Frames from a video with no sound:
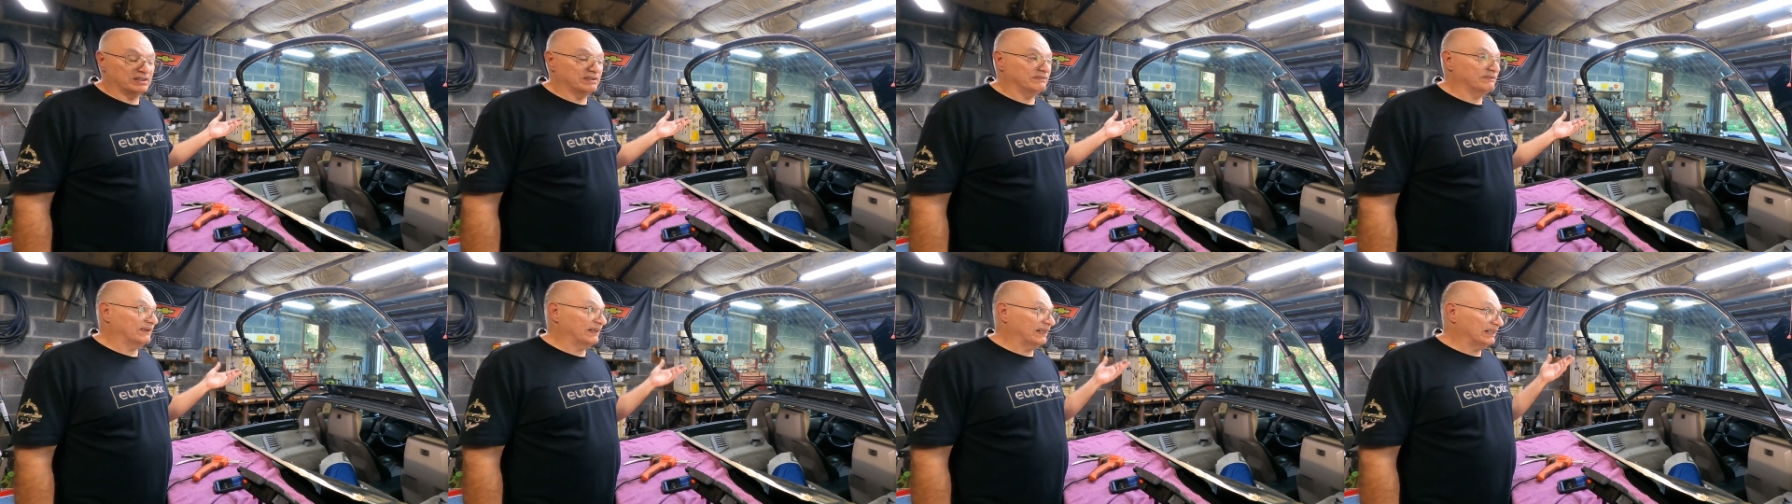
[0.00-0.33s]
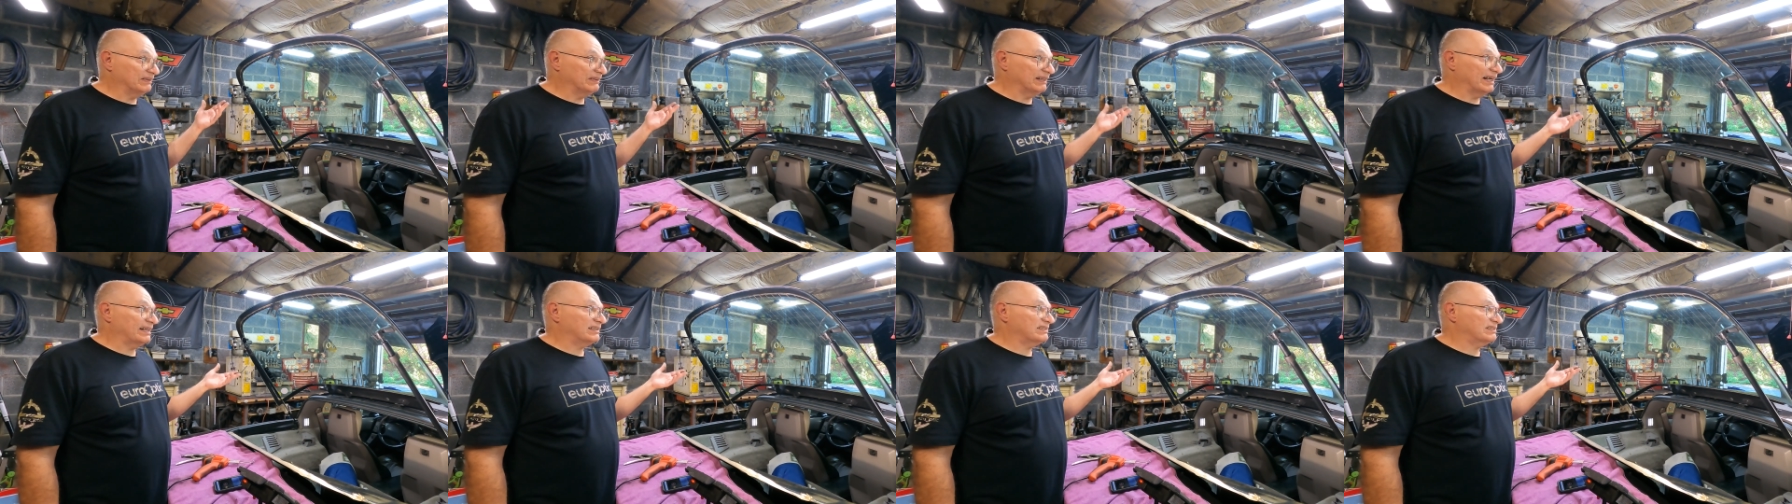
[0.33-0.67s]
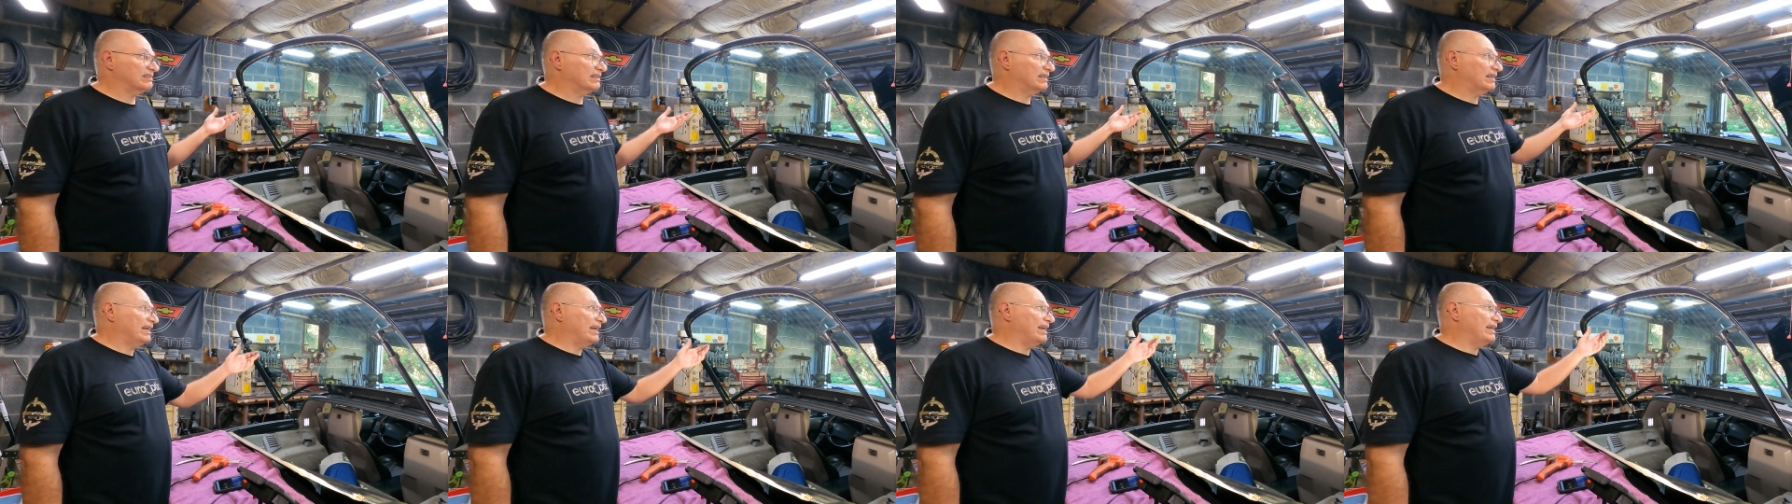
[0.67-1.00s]
If that's
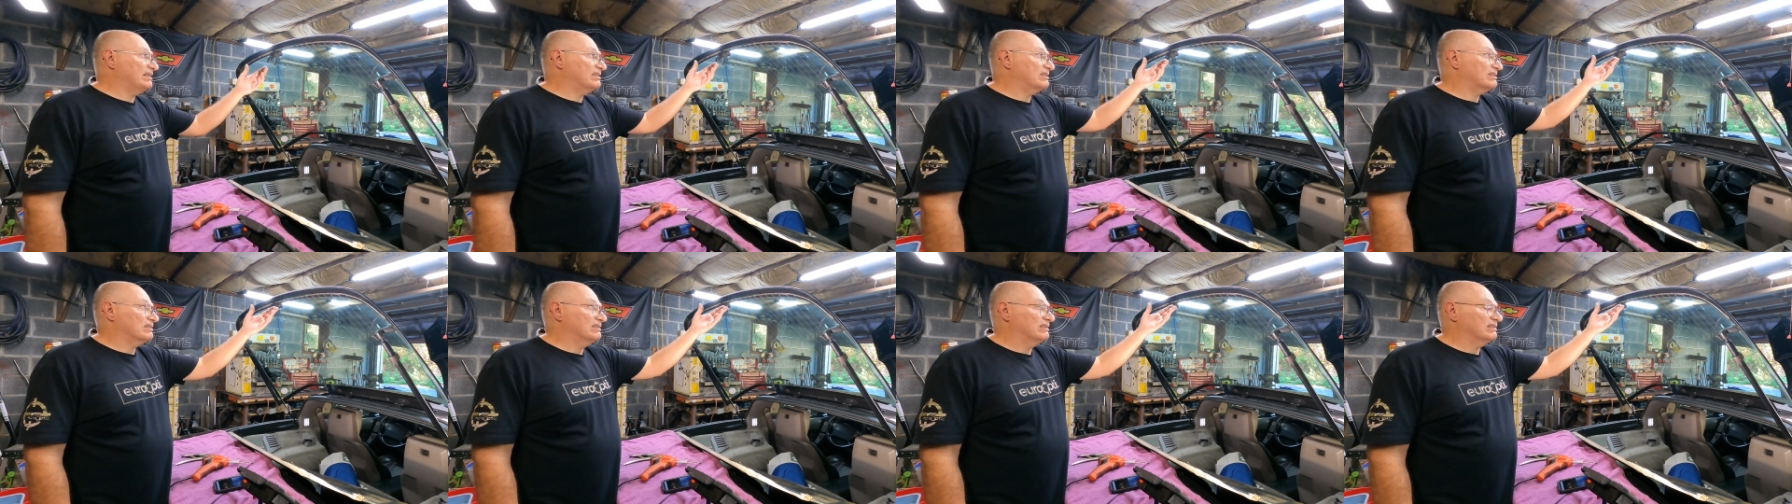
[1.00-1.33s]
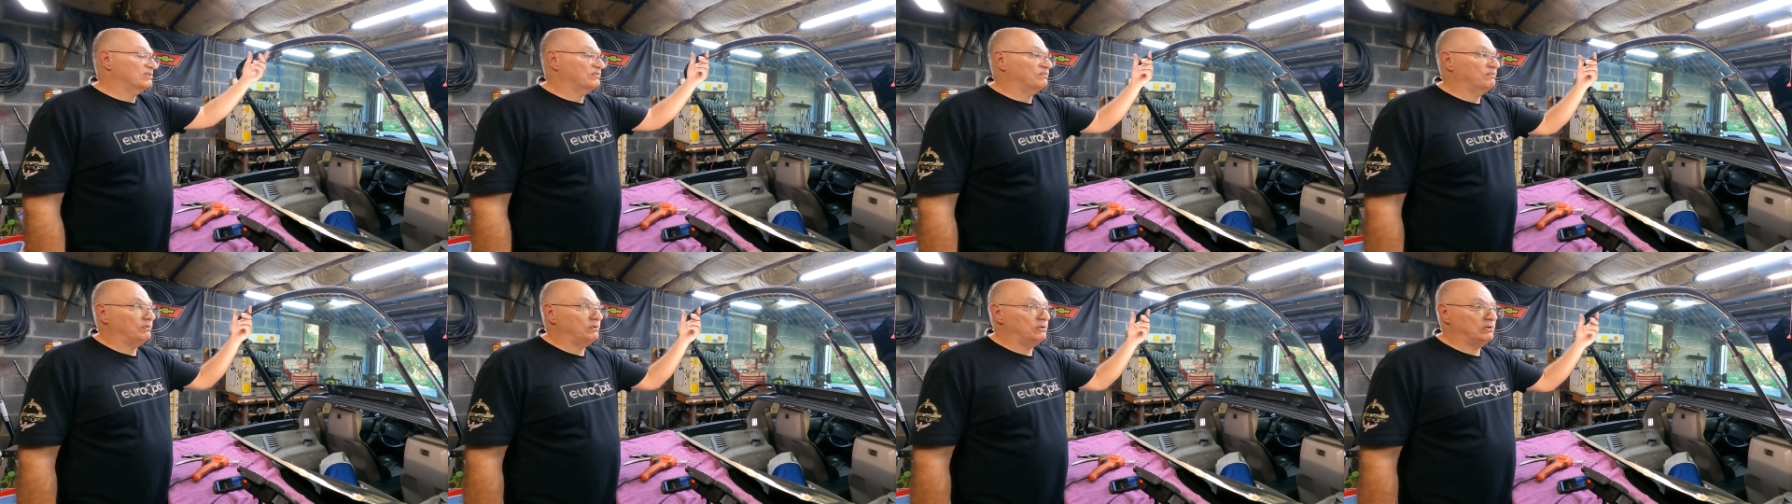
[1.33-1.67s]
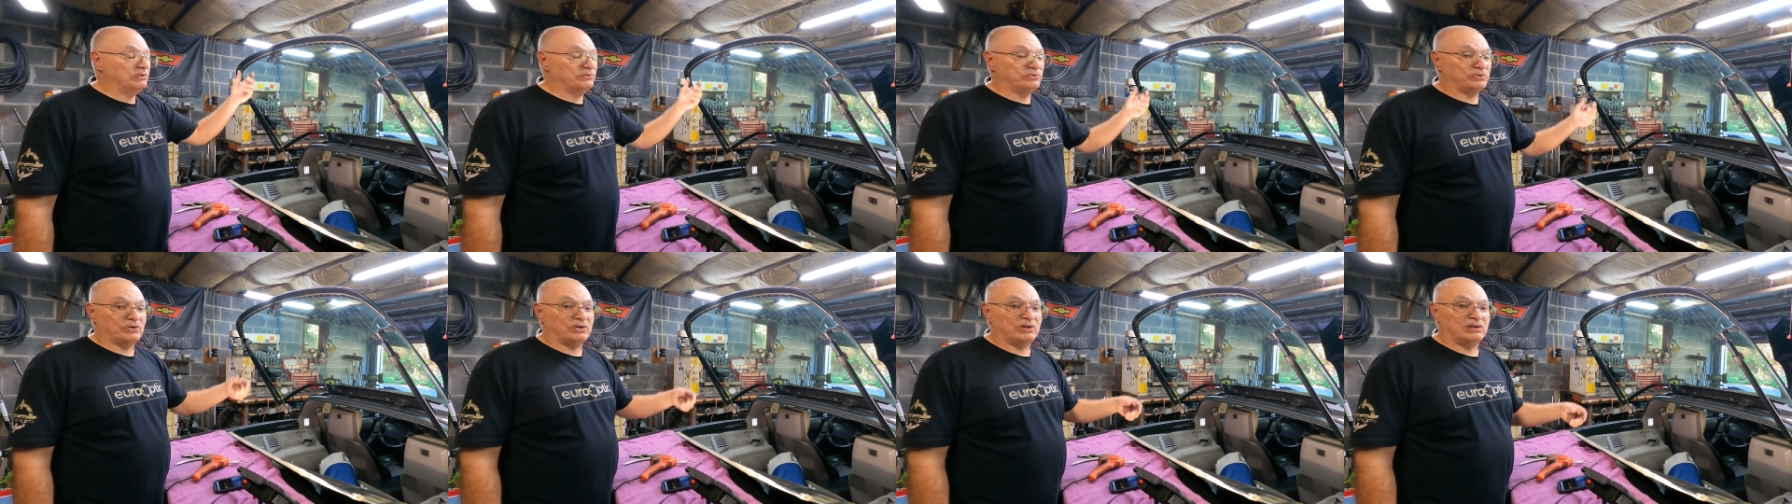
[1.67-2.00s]
the case and this
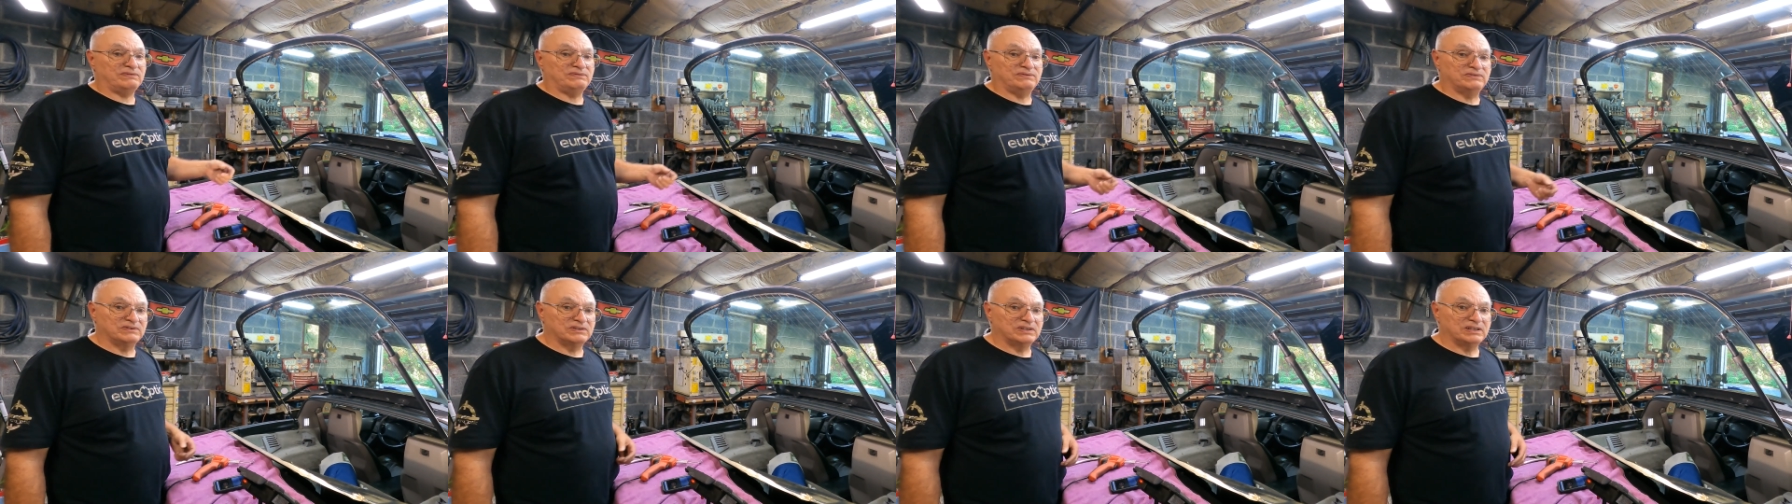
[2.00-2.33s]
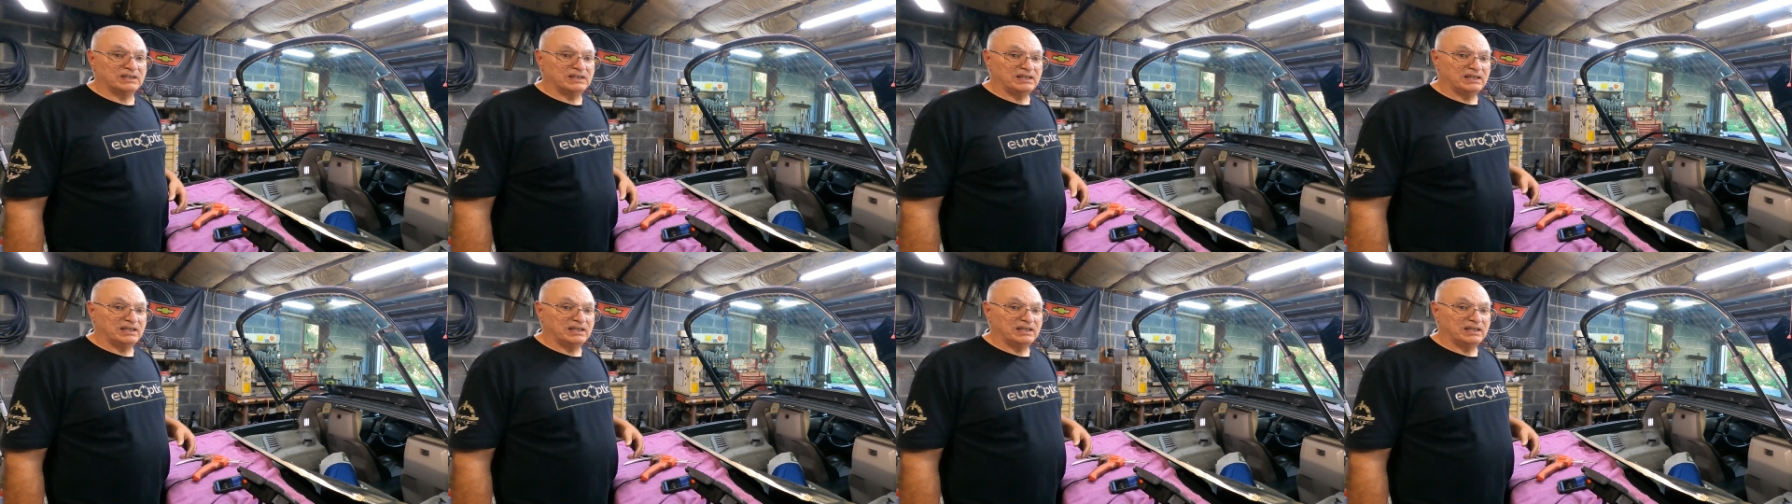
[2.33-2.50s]
falls off